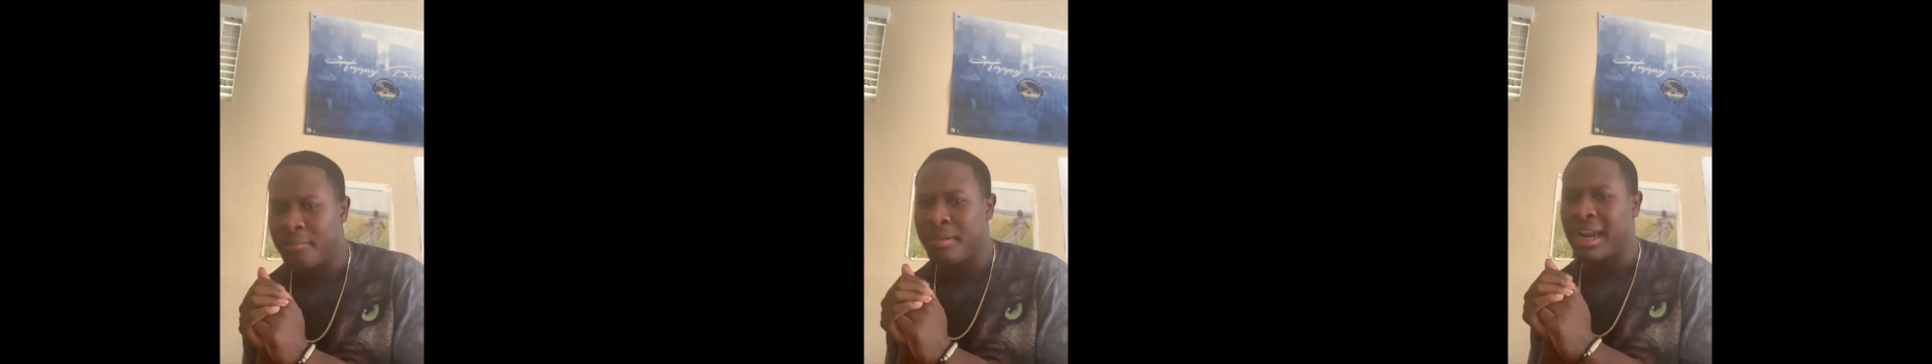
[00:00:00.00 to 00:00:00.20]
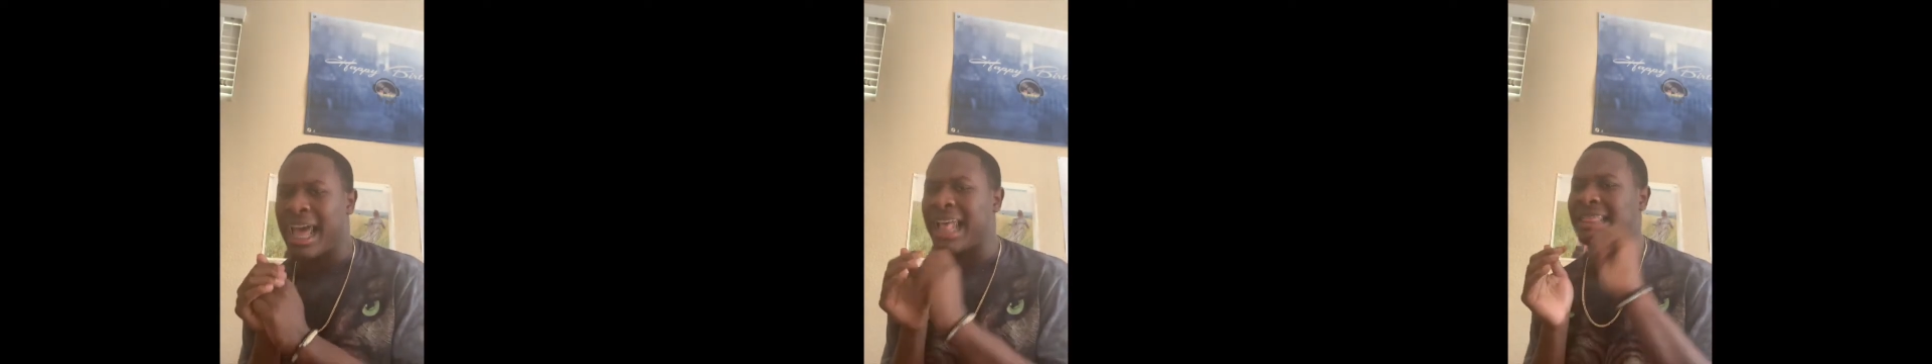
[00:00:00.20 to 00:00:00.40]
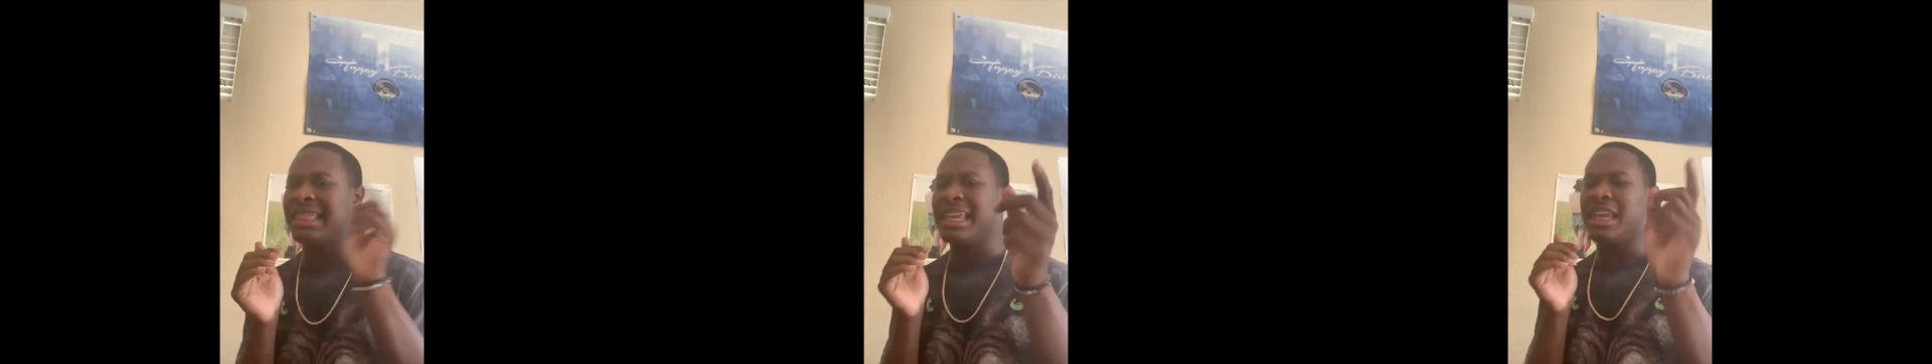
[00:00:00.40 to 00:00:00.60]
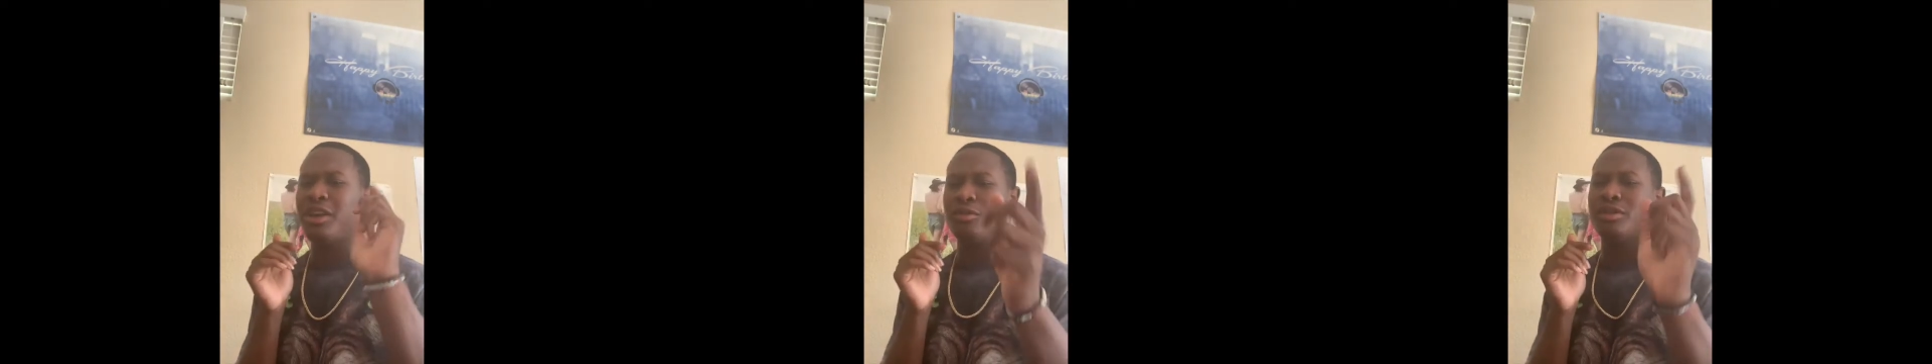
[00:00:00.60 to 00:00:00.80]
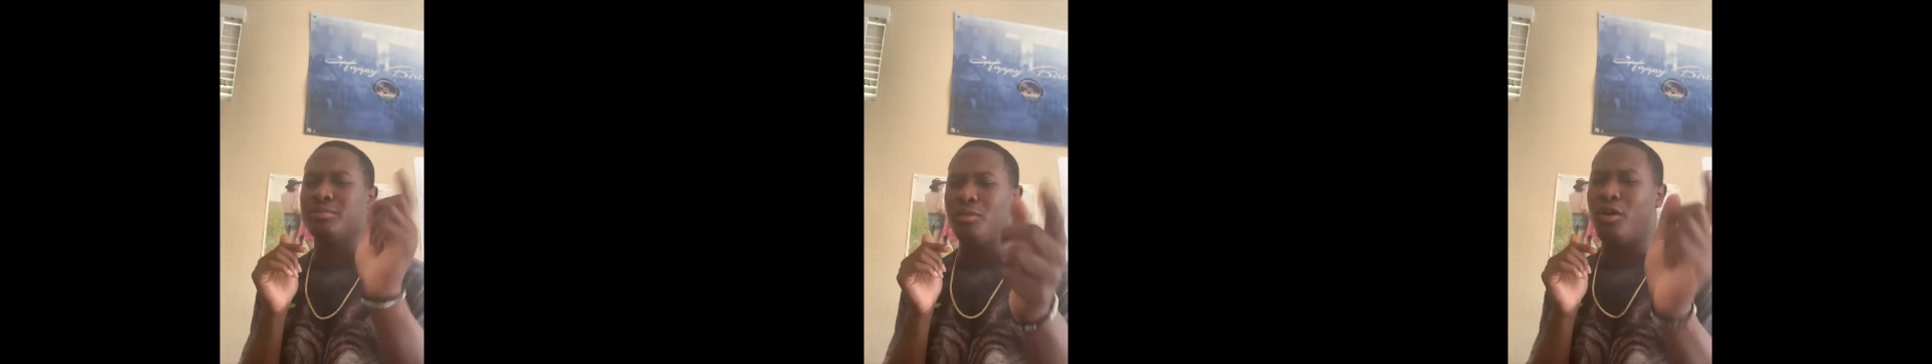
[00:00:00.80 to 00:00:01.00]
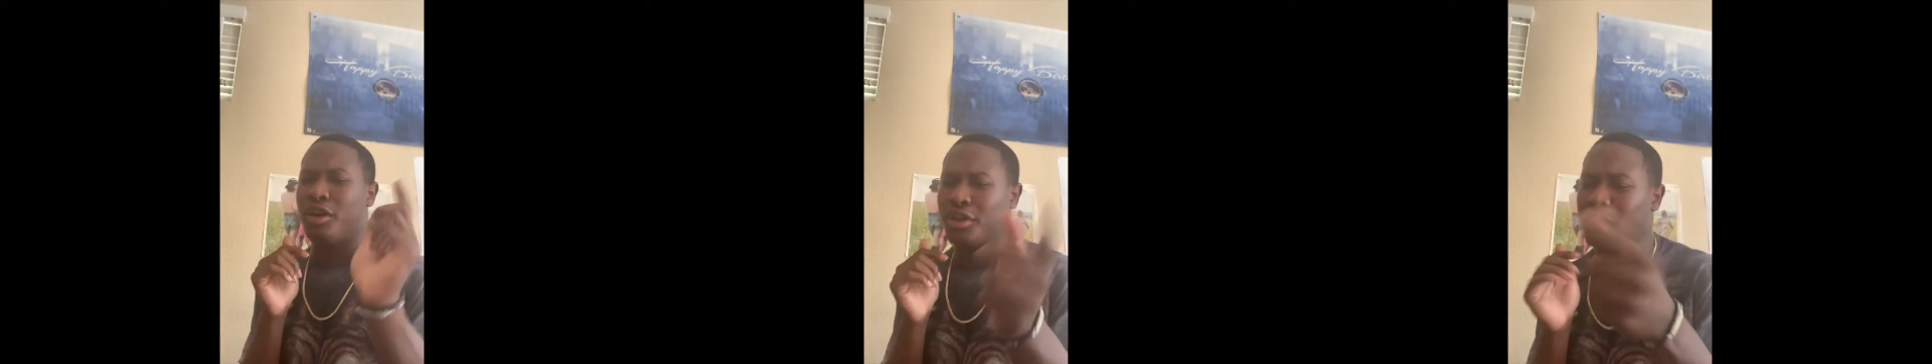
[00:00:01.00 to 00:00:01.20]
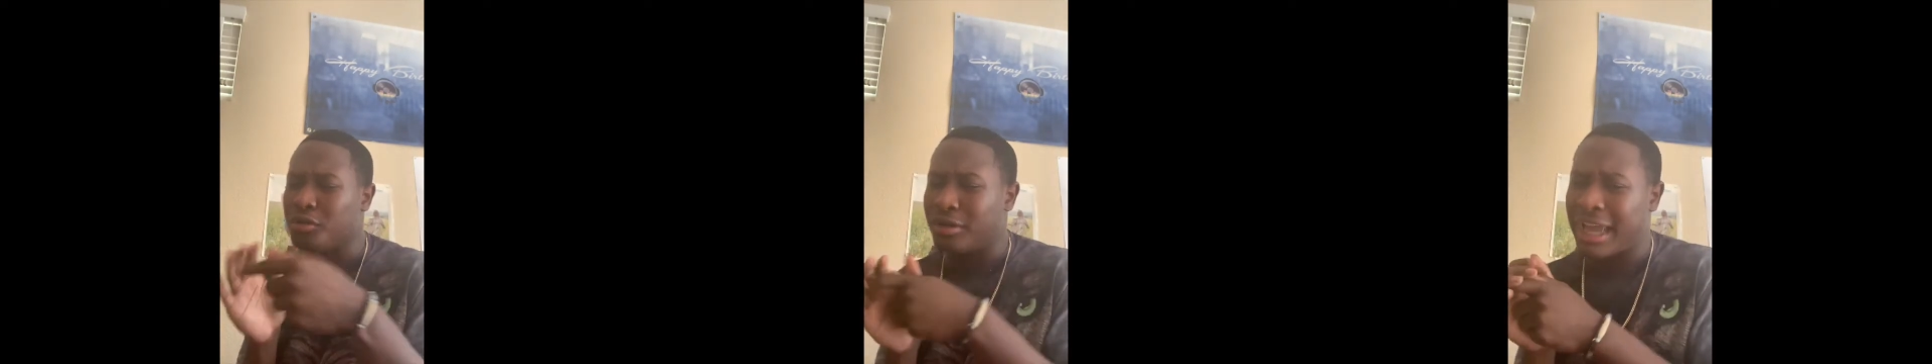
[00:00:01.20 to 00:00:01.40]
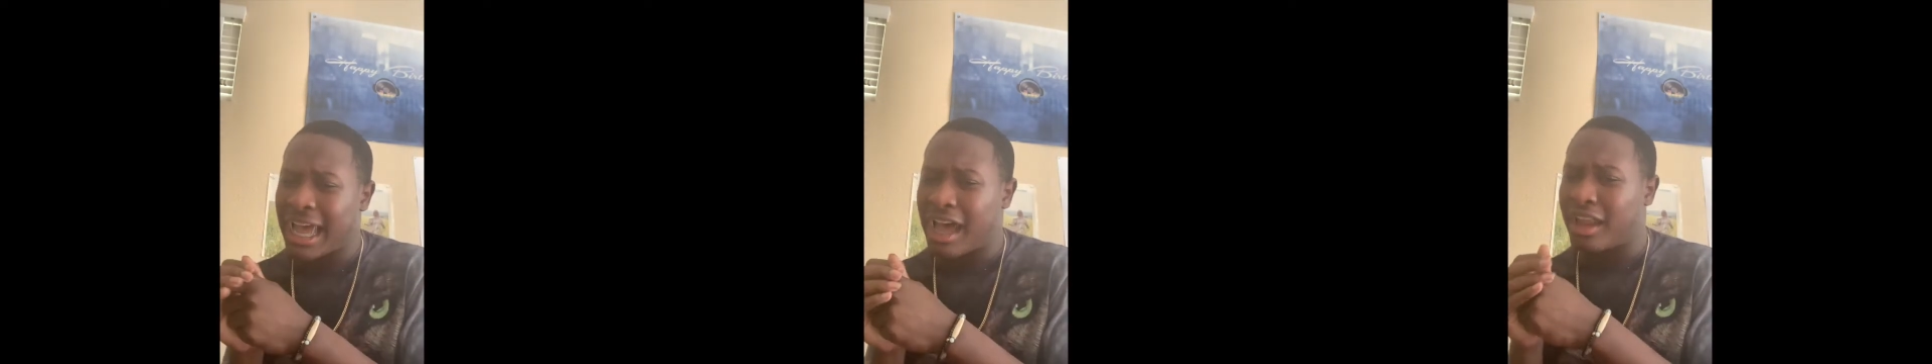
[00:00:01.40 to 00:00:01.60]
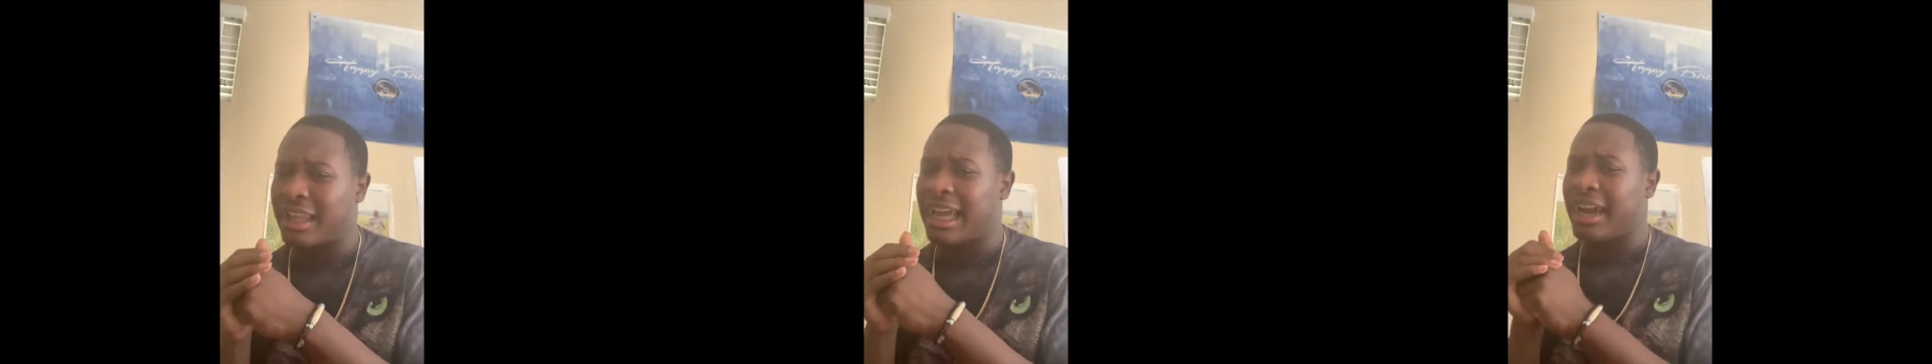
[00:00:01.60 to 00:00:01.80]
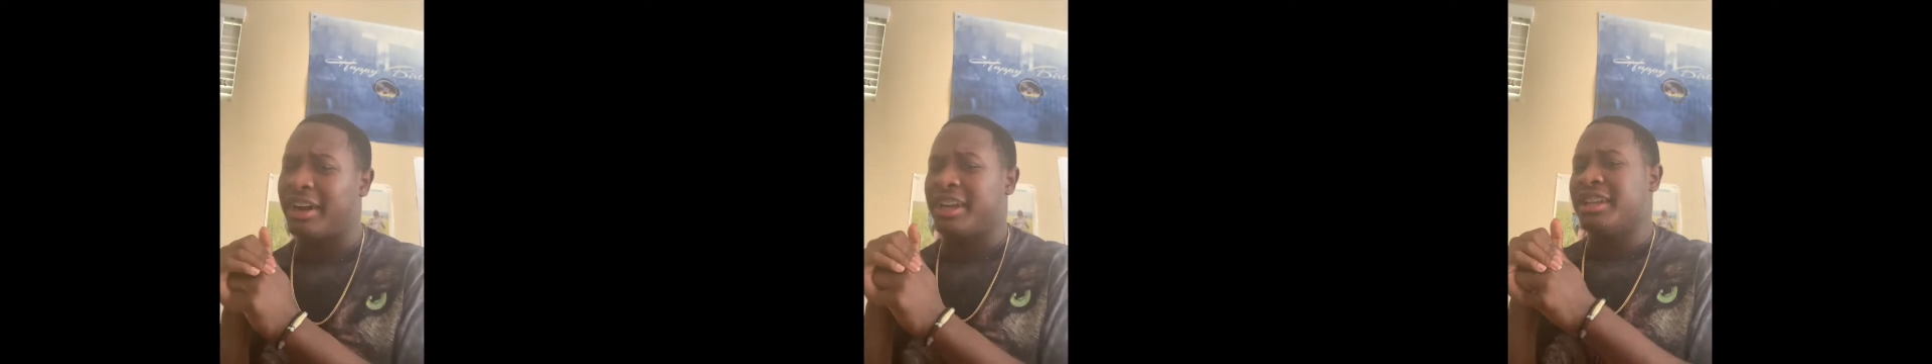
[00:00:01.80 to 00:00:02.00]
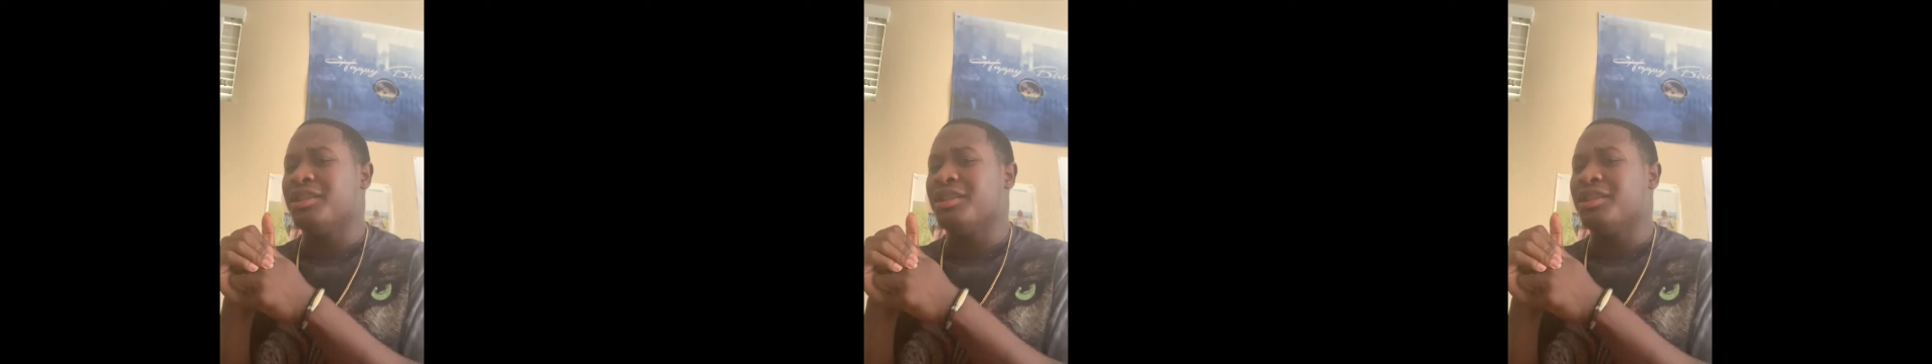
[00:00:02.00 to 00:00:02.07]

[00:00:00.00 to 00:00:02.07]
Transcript: But I think it was more you, Kyle Lowry.